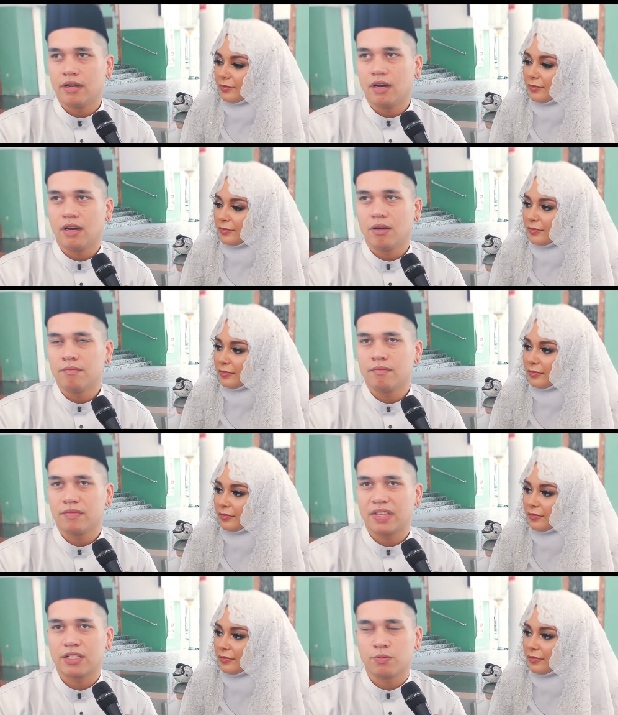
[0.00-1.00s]
Speaker 1: uh,
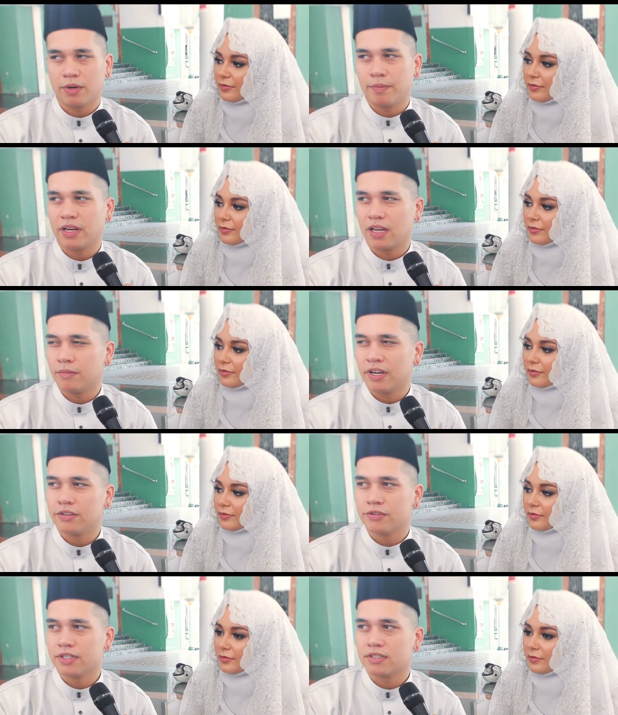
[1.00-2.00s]
that's what gained my
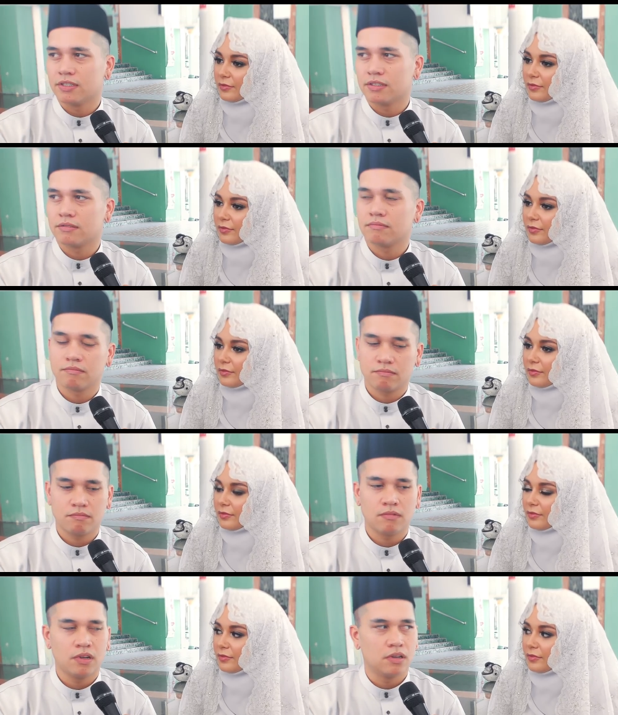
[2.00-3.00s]
interest, is
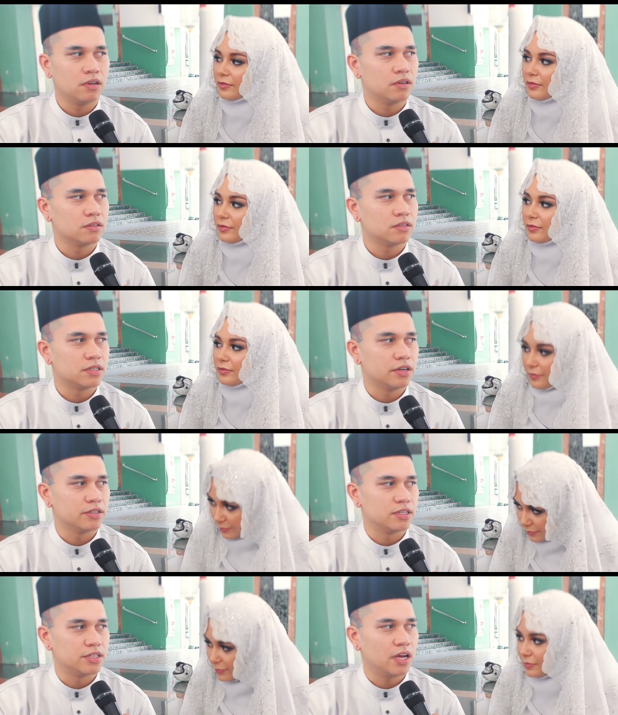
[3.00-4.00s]

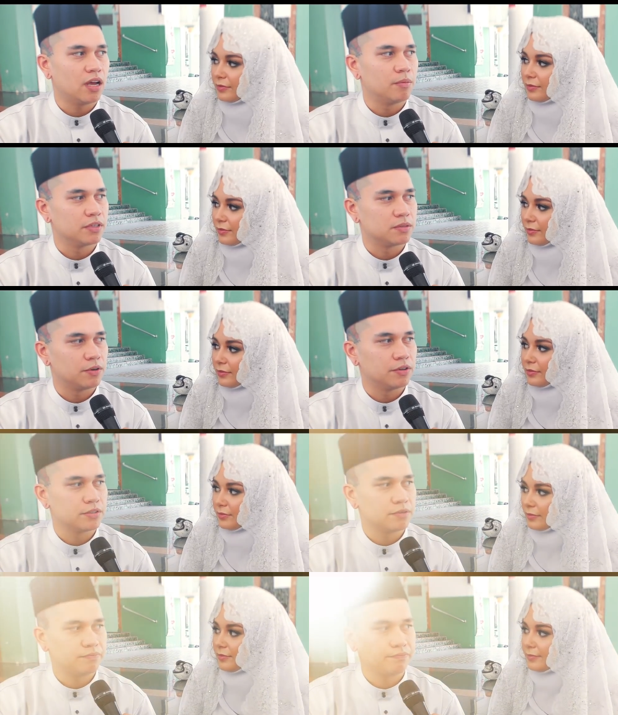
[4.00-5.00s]
Sarah's hijab, I
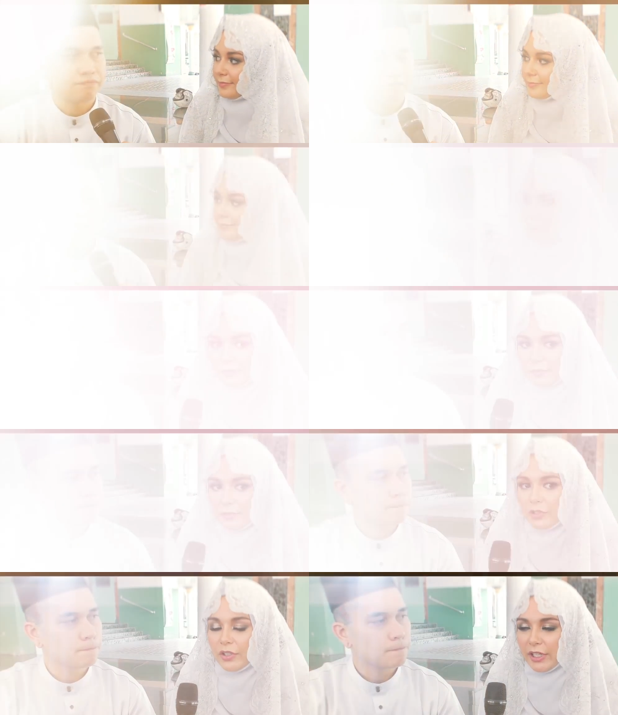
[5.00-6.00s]
suppose.
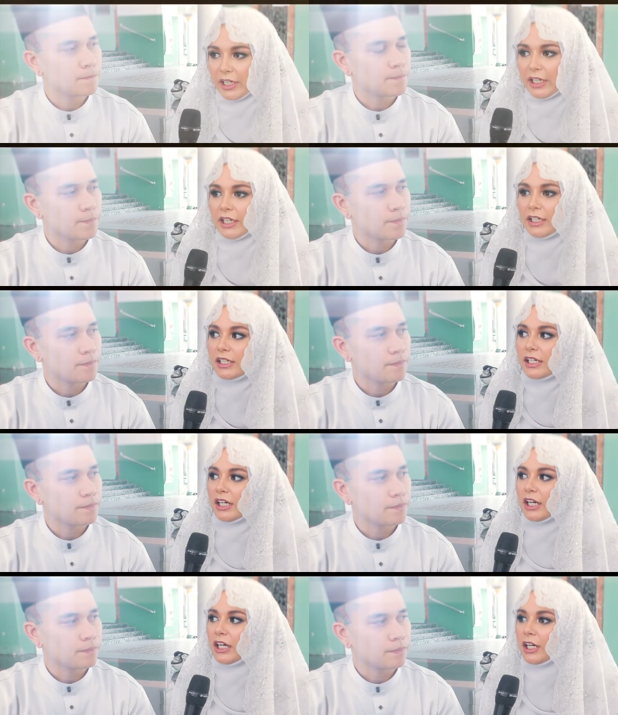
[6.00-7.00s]
Speaker 2: Okay,
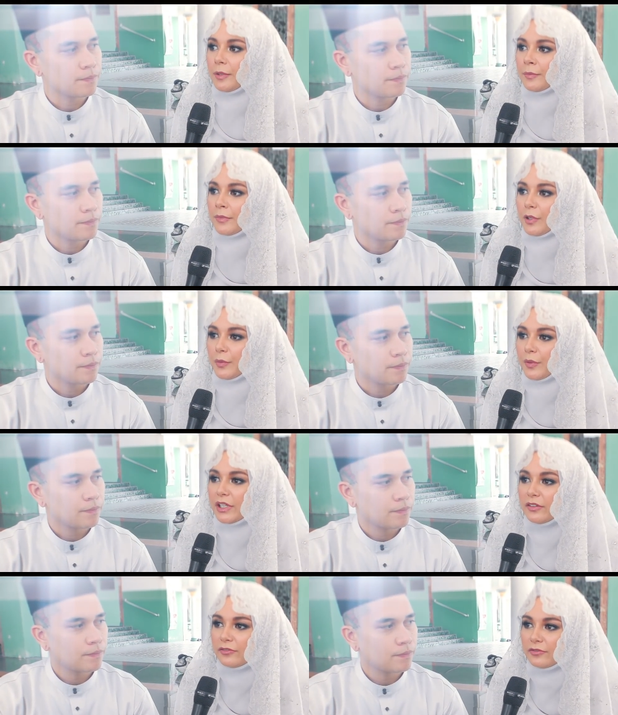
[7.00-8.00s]
um,
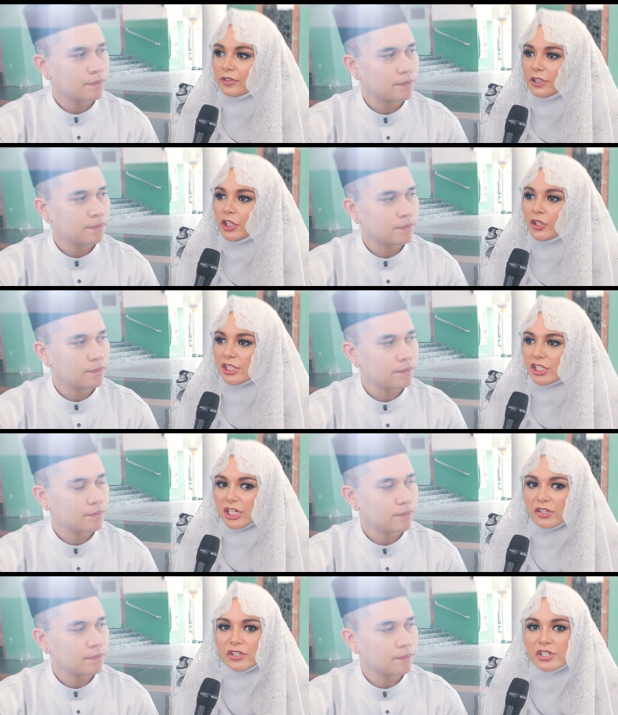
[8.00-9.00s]
we've known
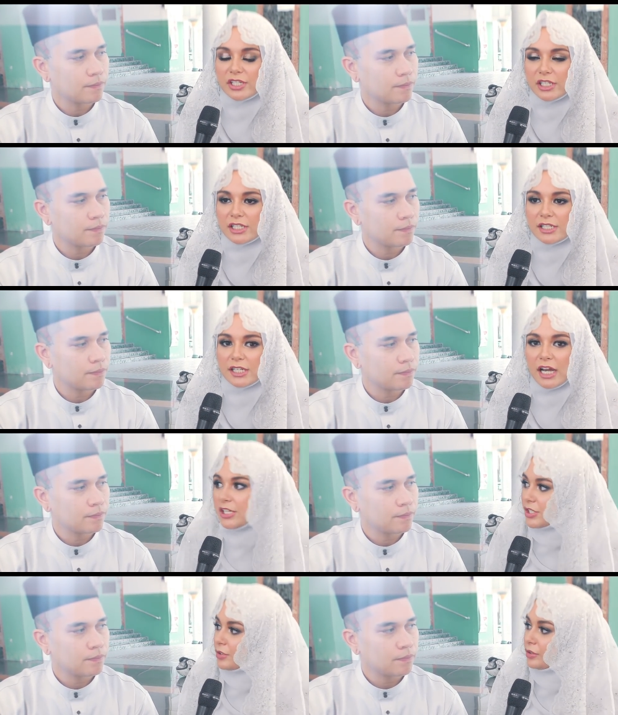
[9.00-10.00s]
each other since
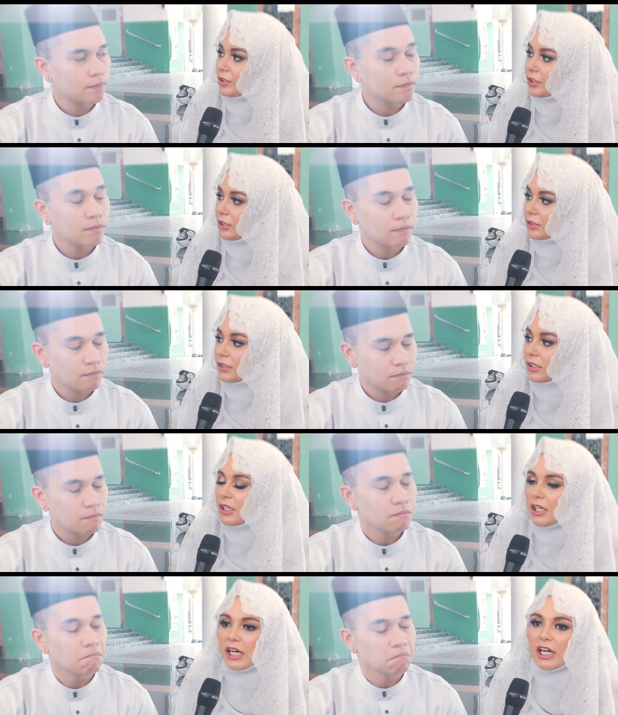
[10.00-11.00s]
high school,
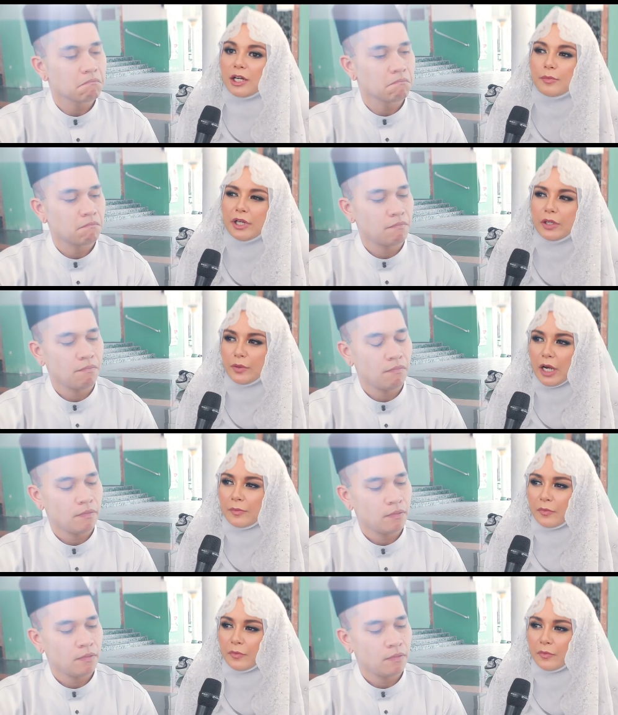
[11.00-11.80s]
uh, but um,